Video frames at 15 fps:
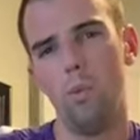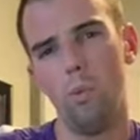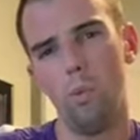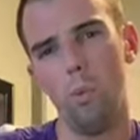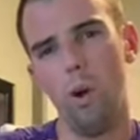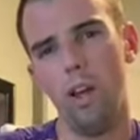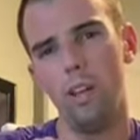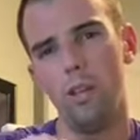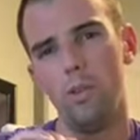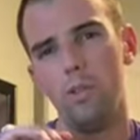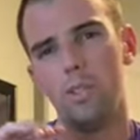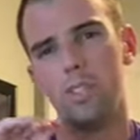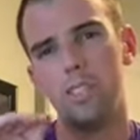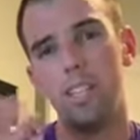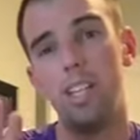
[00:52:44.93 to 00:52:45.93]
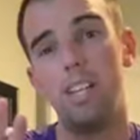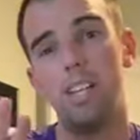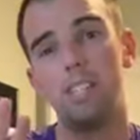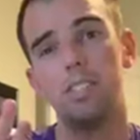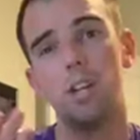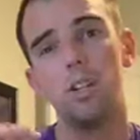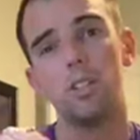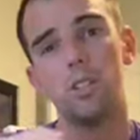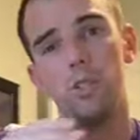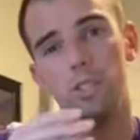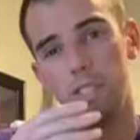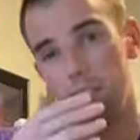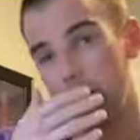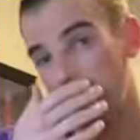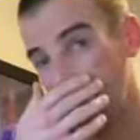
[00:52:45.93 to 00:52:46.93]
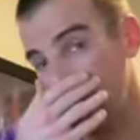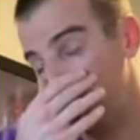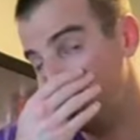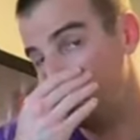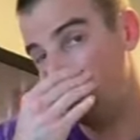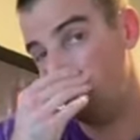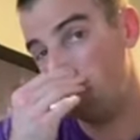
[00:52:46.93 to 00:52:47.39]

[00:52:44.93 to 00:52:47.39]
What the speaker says: what you seek is also seeking you.